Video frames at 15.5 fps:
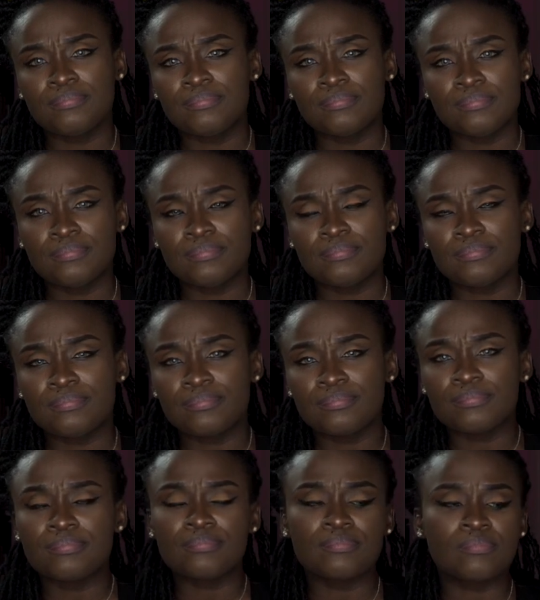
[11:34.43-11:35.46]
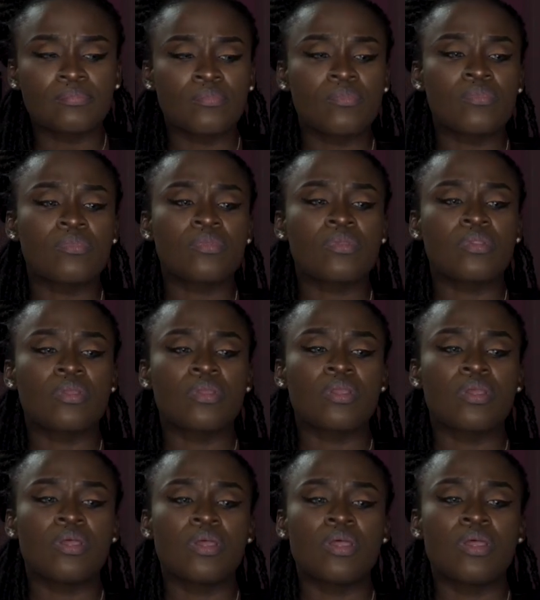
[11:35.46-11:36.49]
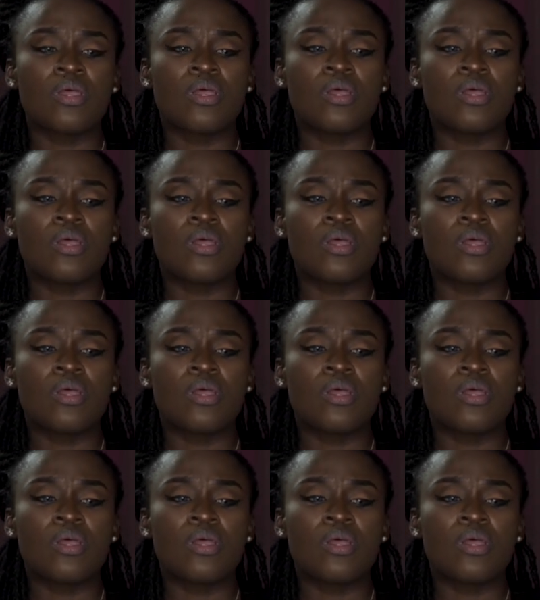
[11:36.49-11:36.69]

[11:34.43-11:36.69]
Nobody speaks.